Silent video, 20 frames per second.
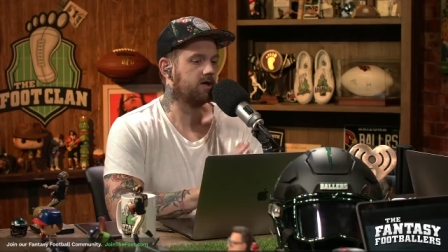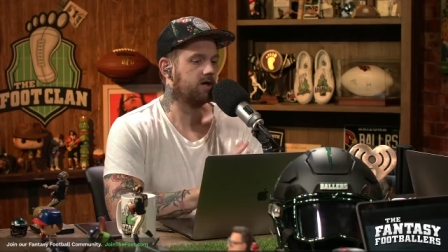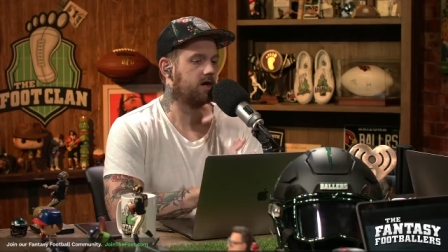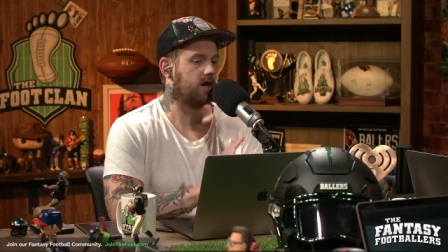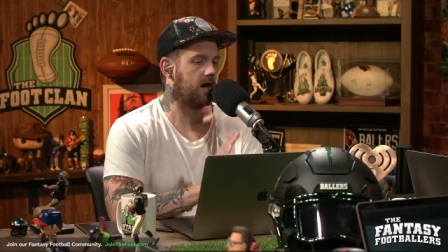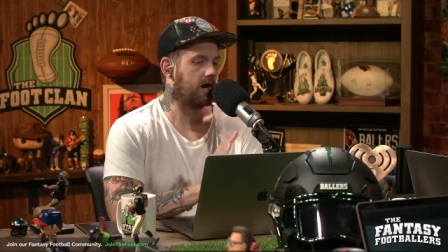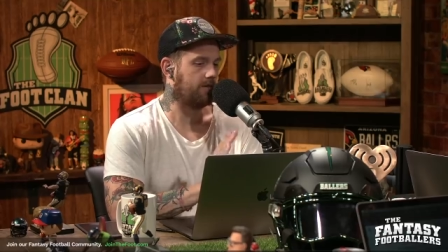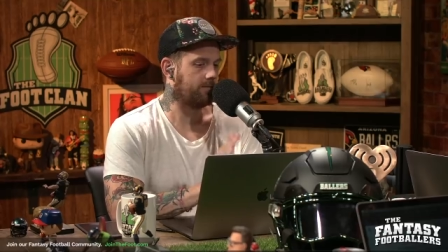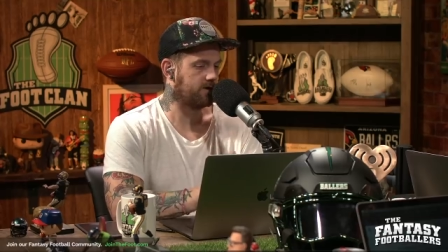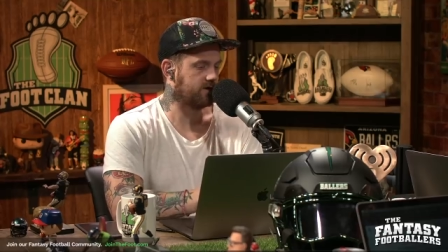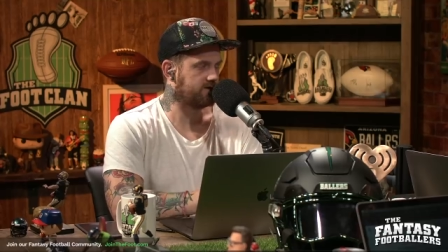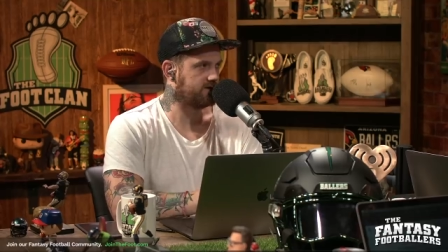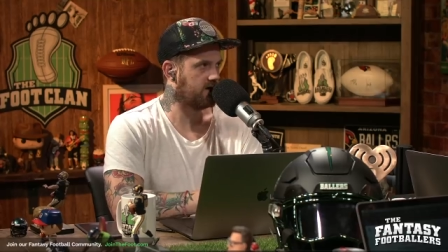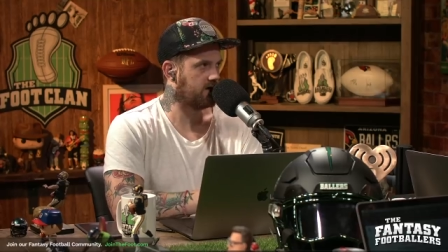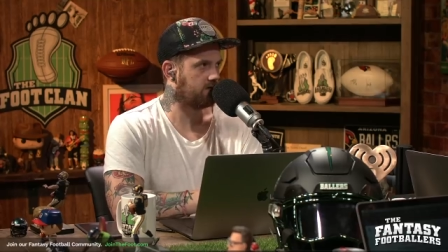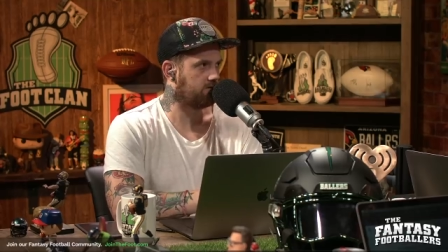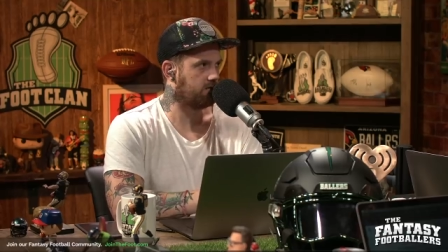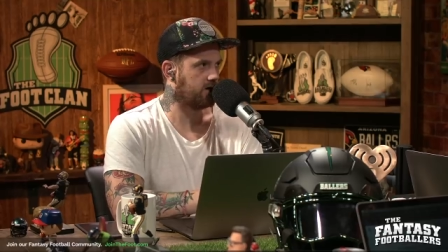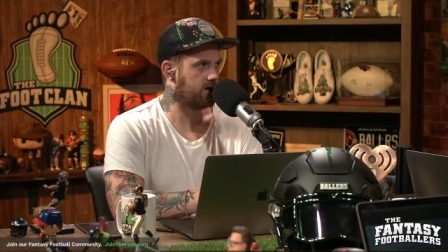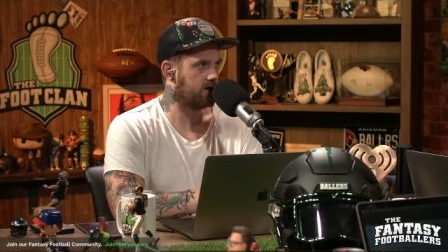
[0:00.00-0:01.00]
I'm going to
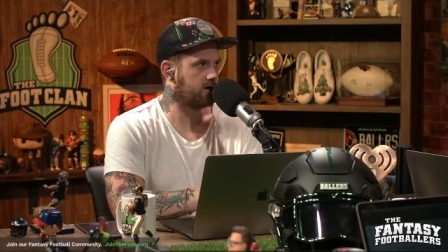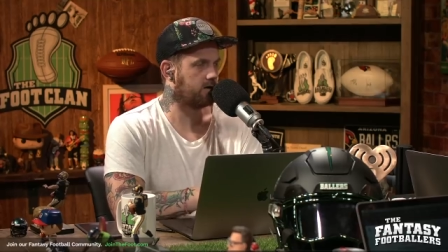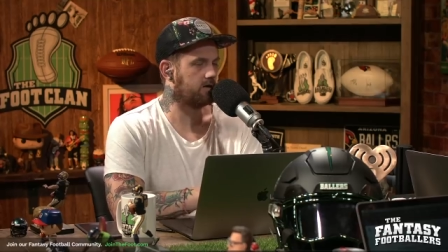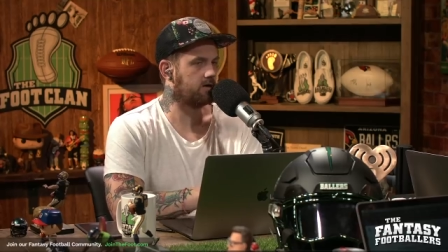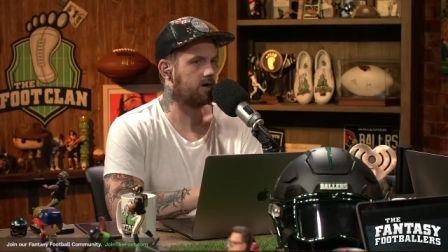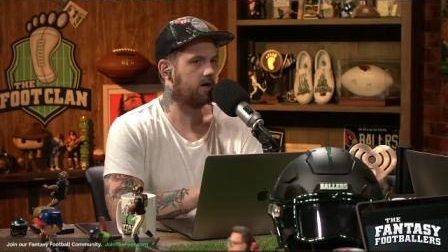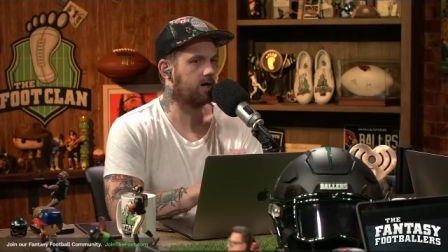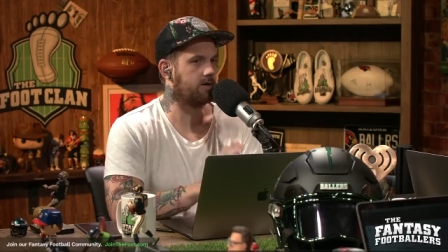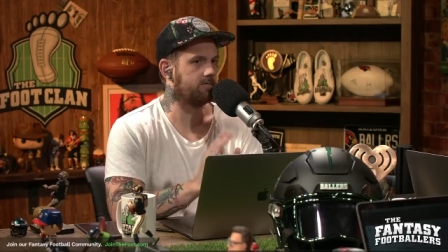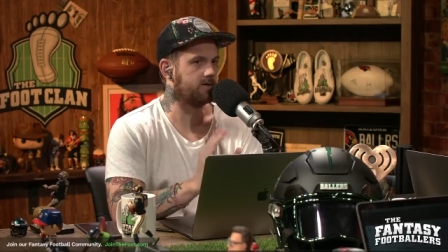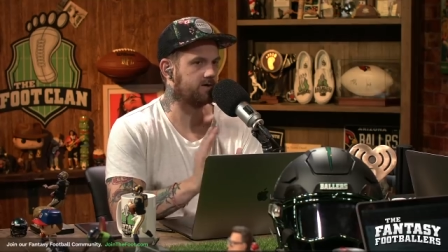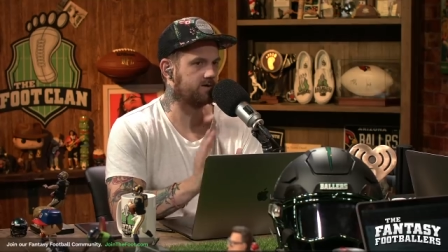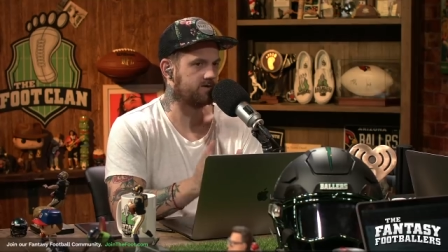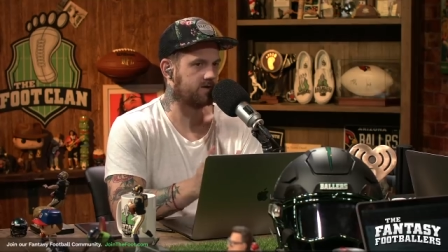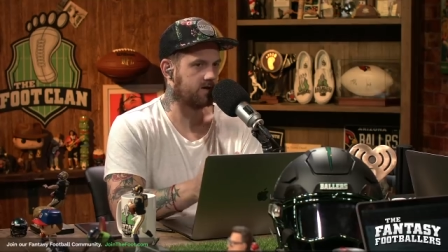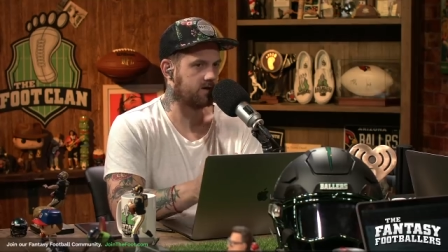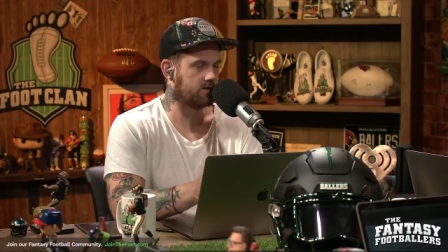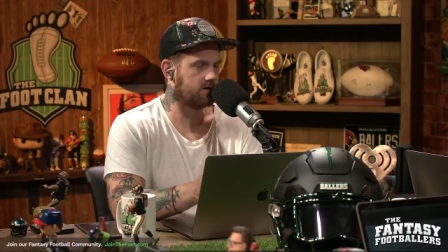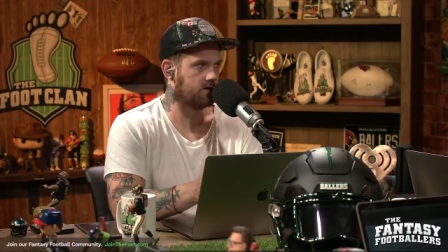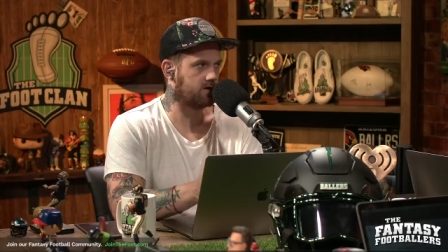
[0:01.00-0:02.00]
take Reagor. I'm going to
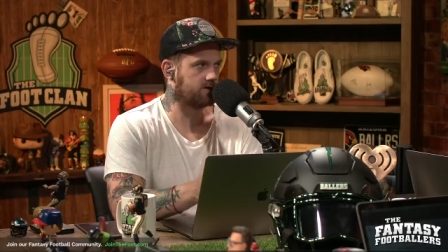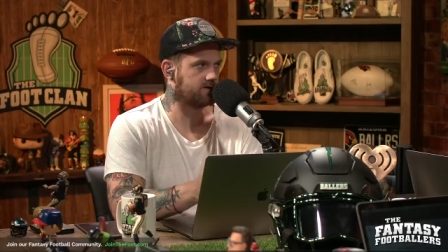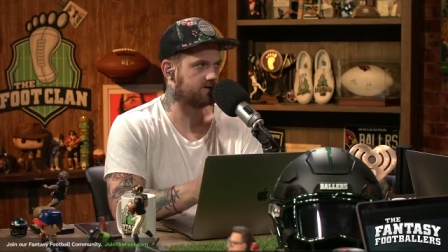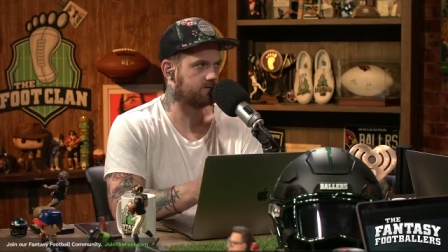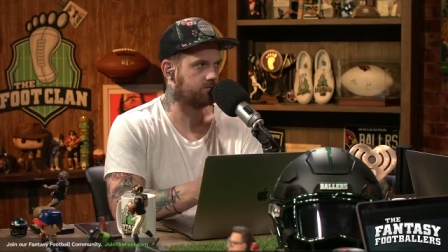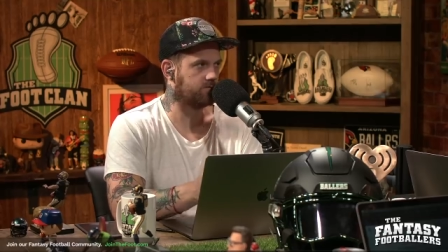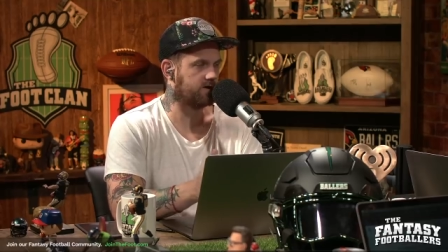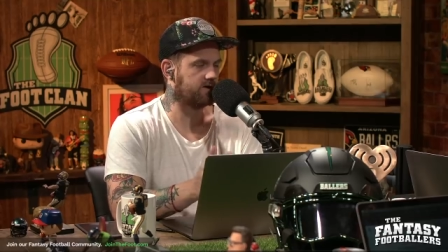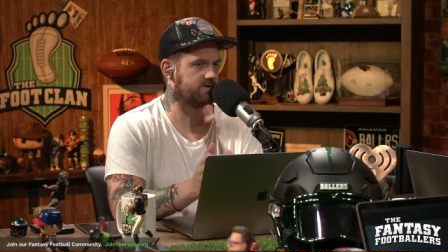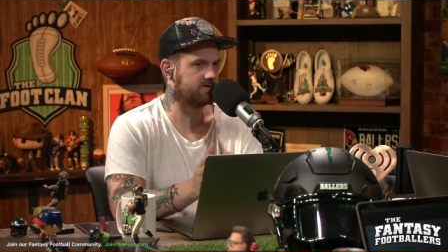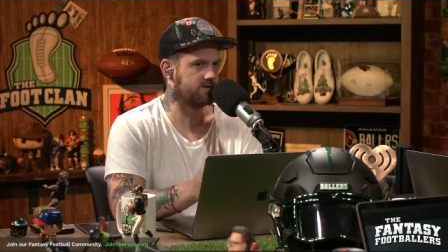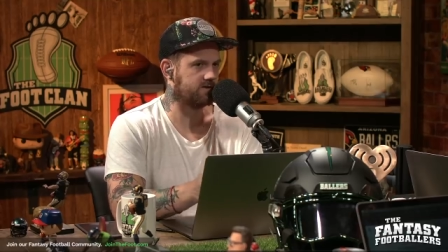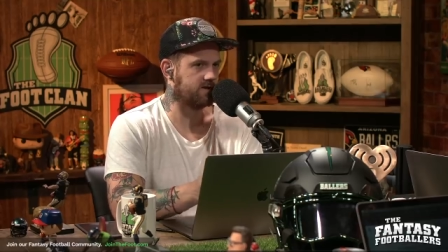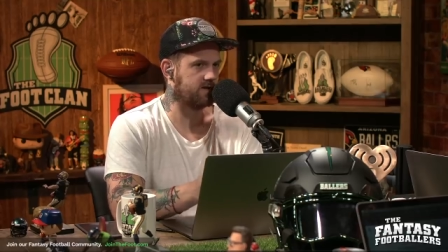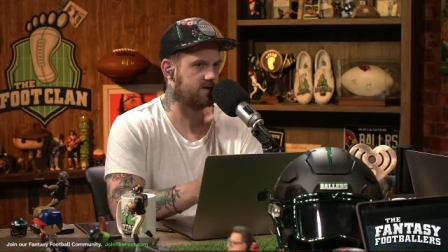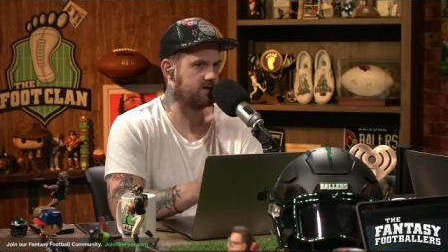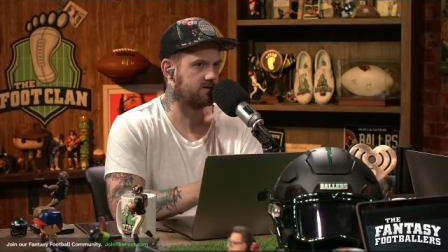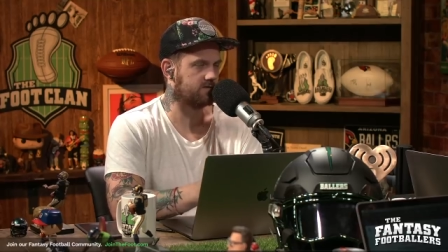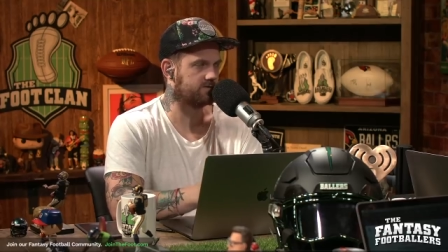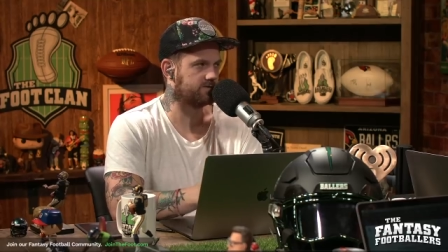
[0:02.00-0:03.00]
take Carson Wentz and the
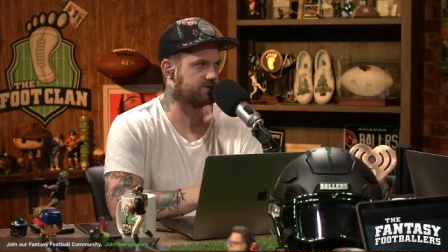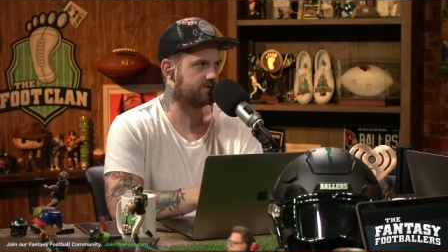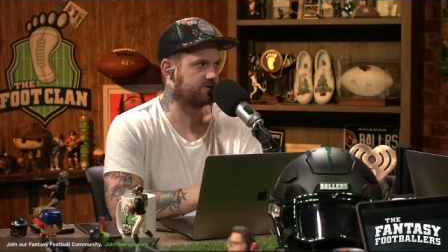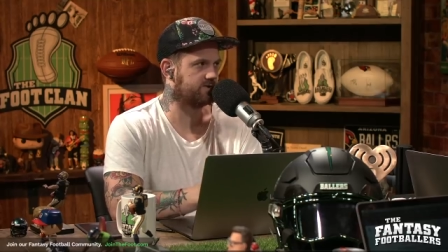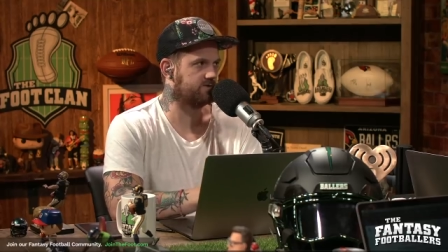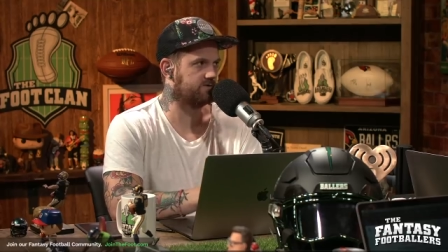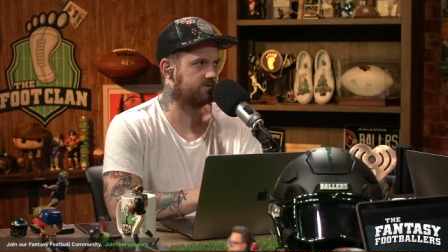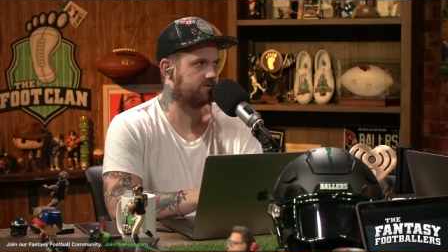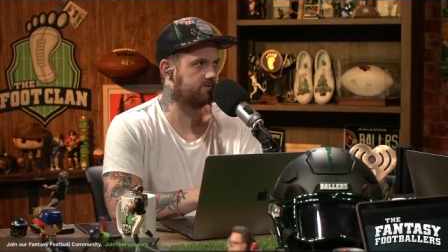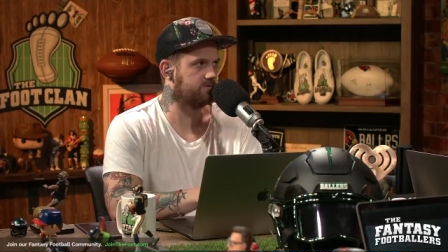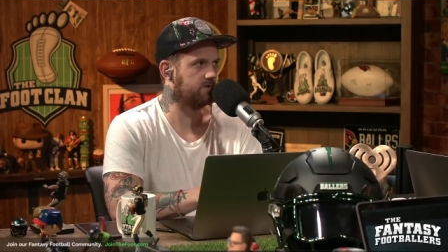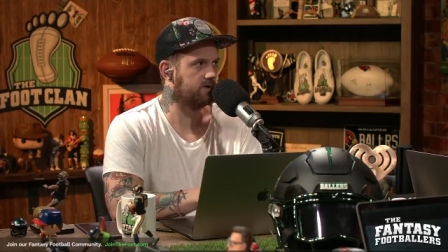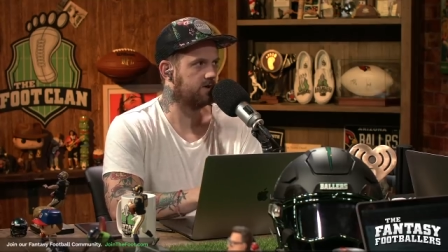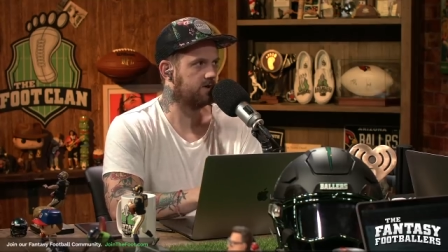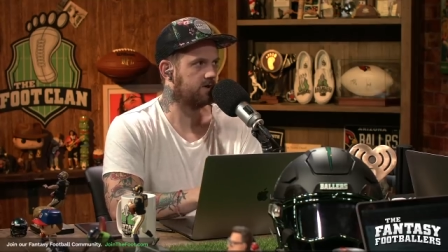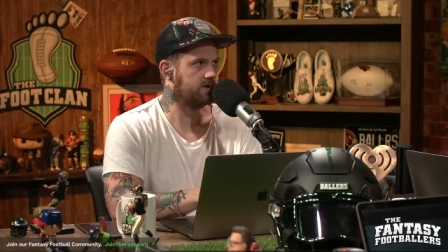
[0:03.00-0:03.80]
Eagles to